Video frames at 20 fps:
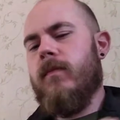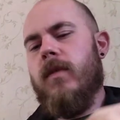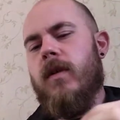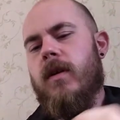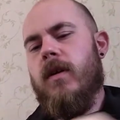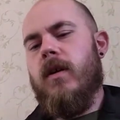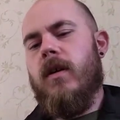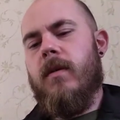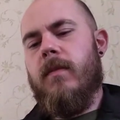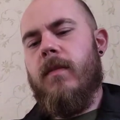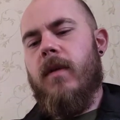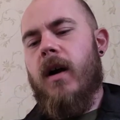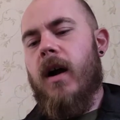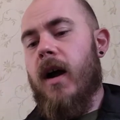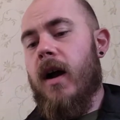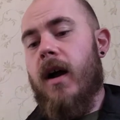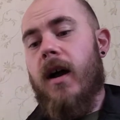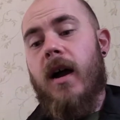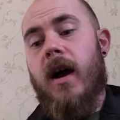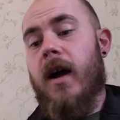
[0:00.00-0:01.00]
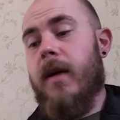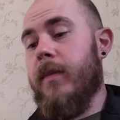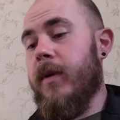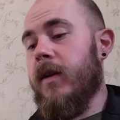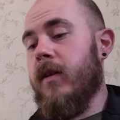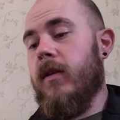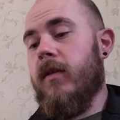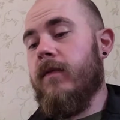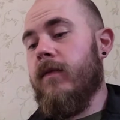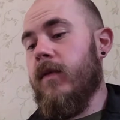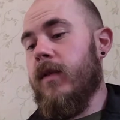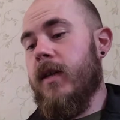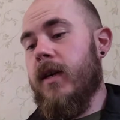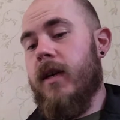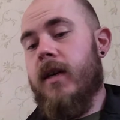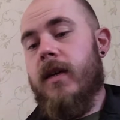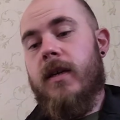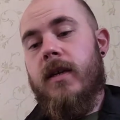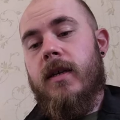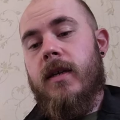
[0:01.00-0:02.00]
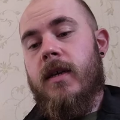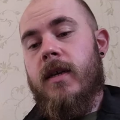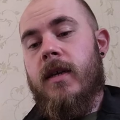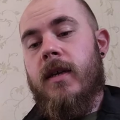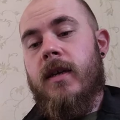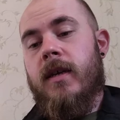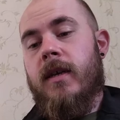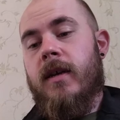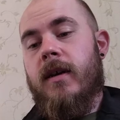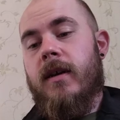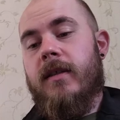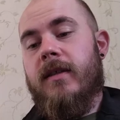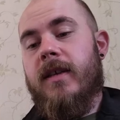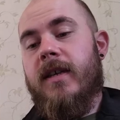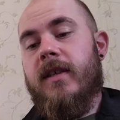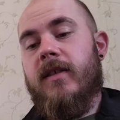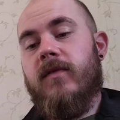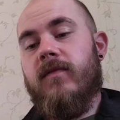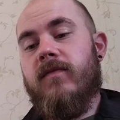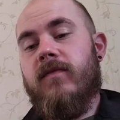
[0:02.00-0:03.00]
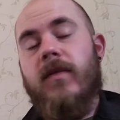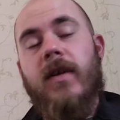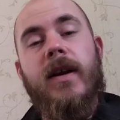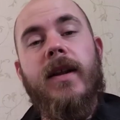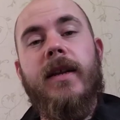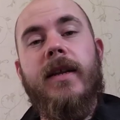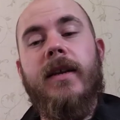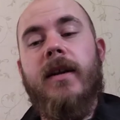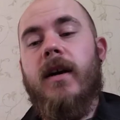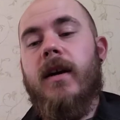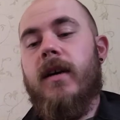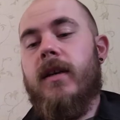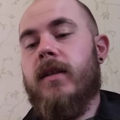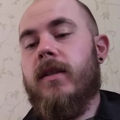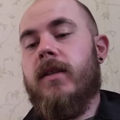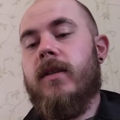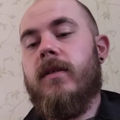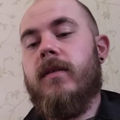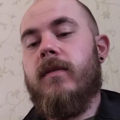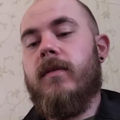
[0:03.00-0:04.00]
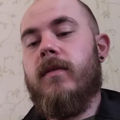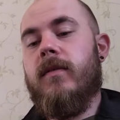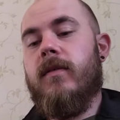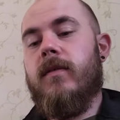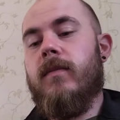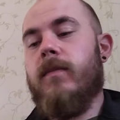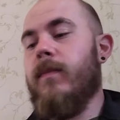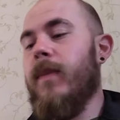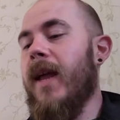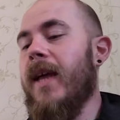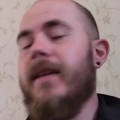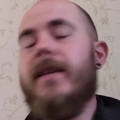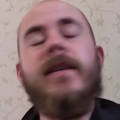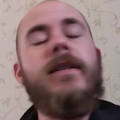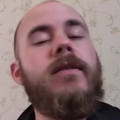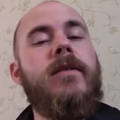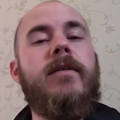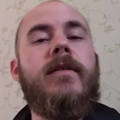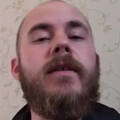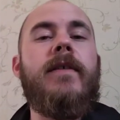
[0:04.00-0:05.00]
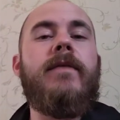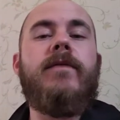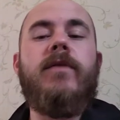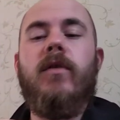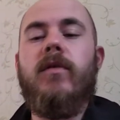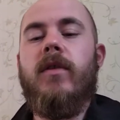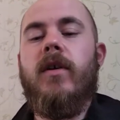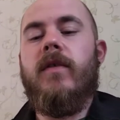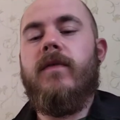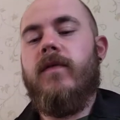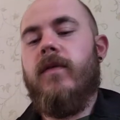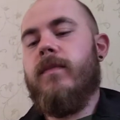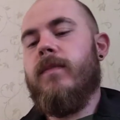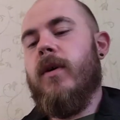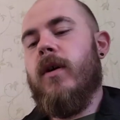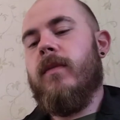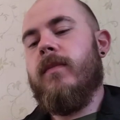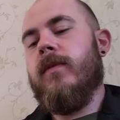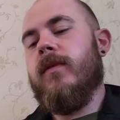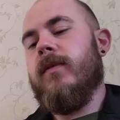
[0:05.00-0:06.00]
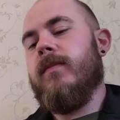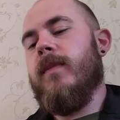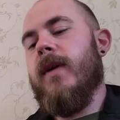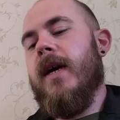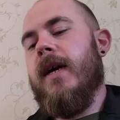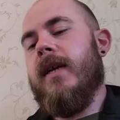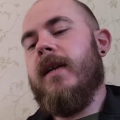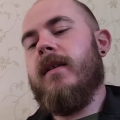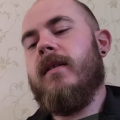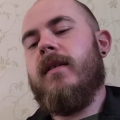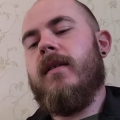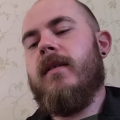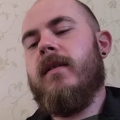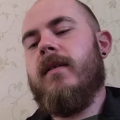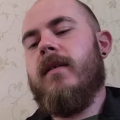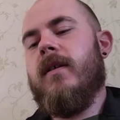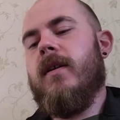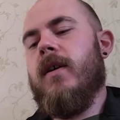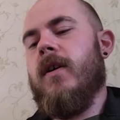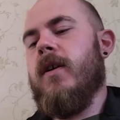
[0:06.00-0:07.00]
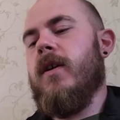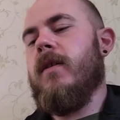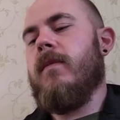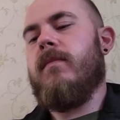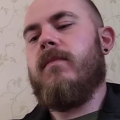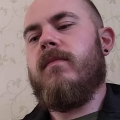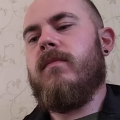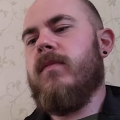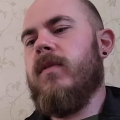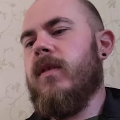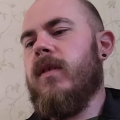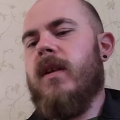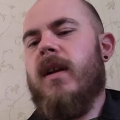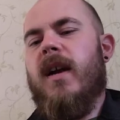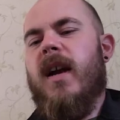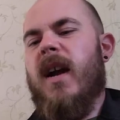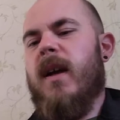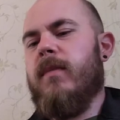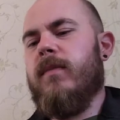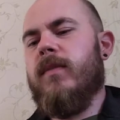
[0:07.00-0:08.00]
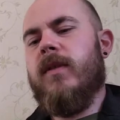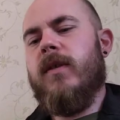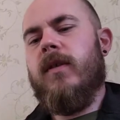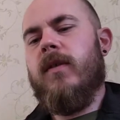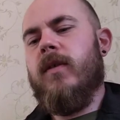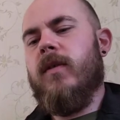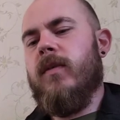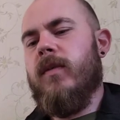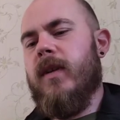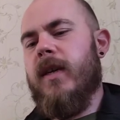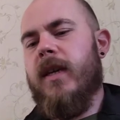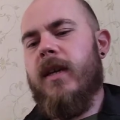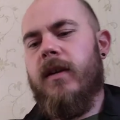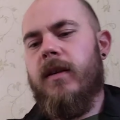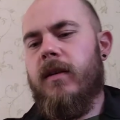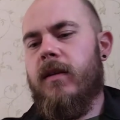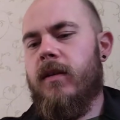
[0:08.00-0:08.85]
I'm in love with it. I think it's really nice. The blending that they've done over at Barbers Bay, absolutely